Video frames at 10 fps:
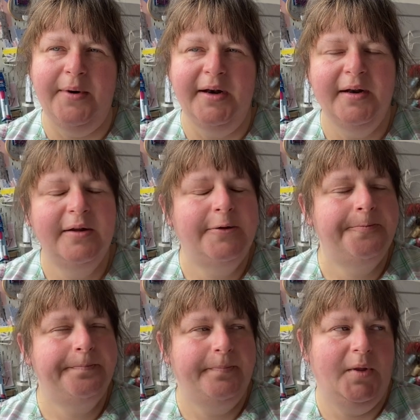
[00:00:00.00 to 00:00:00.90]
one,
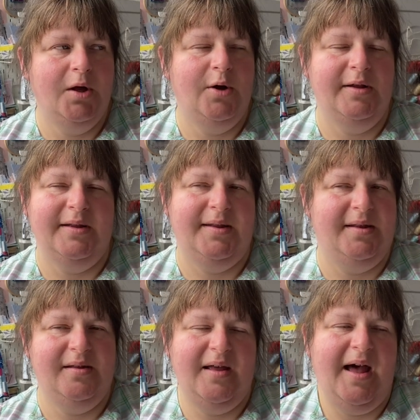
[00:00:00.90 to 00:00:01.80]
because
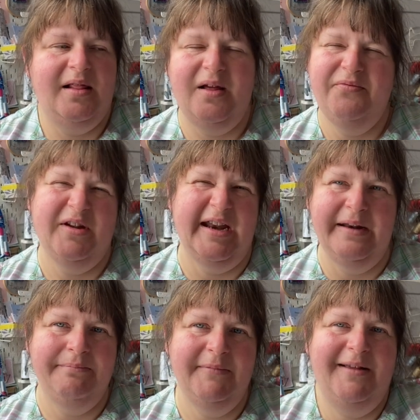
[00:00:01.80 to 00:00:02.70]
I love green.